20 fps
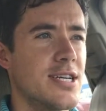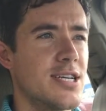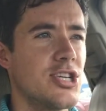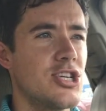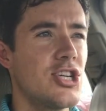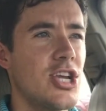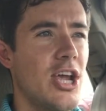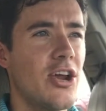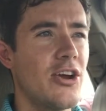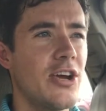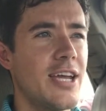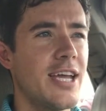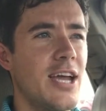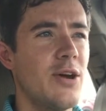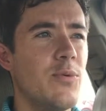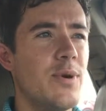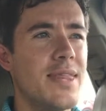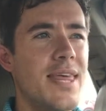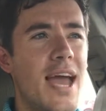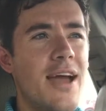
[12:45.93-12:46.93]
sharing
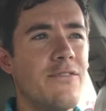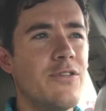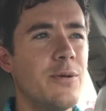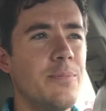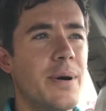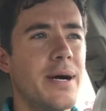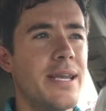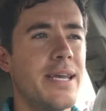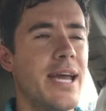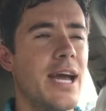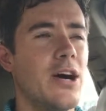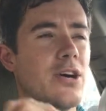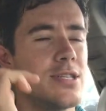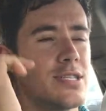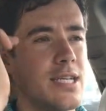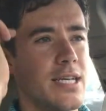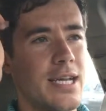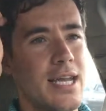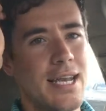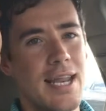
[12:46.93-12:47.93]
it with everybody
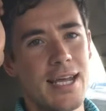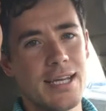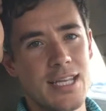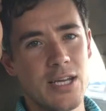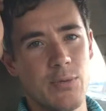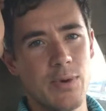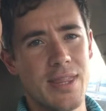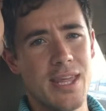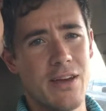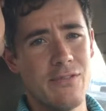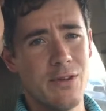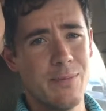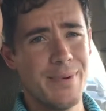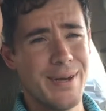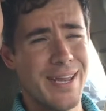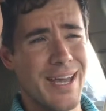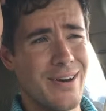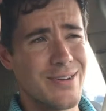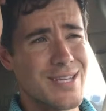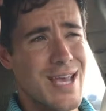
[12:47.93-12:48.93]
else and connecting with
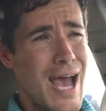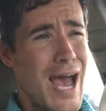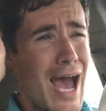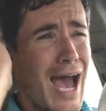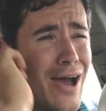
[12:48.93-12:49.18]
everybody else.